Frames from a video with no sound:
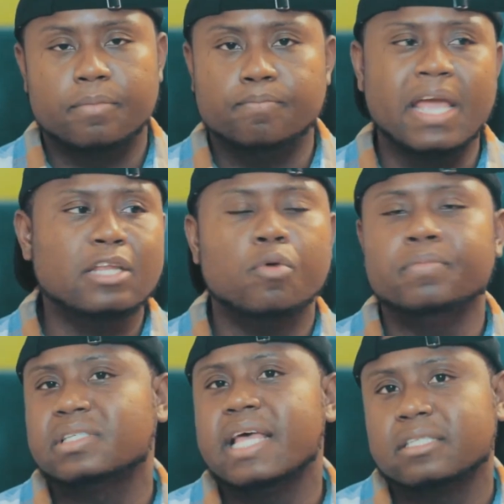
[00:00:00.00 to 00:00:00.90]
Make no
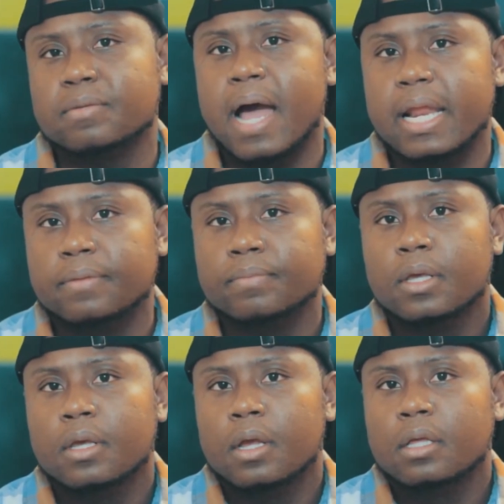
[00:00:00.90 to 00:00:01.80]
mistakes about it.
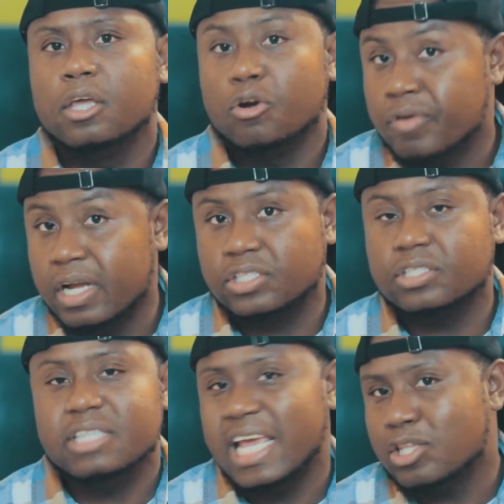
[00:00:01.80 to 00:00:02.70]
The
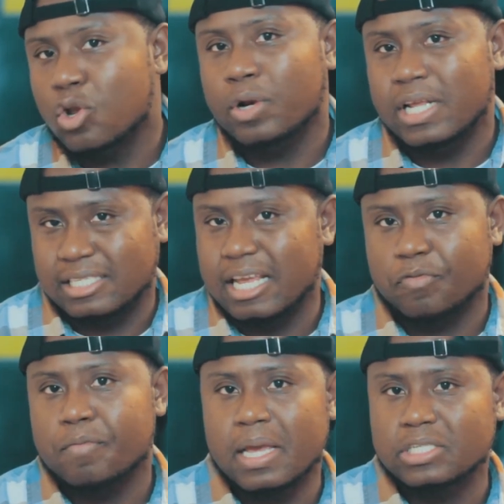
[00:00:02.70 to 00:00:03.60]
rich, they know this
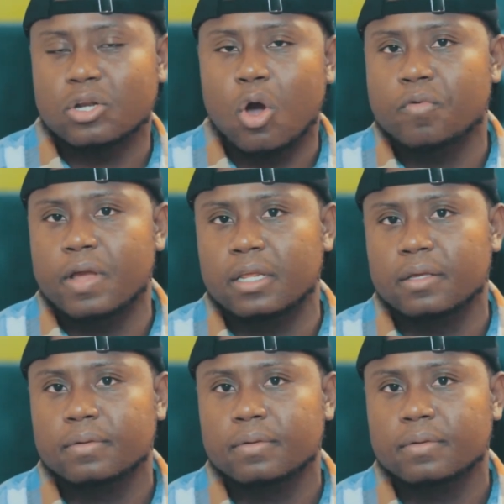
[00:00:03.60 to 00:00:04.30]
information already.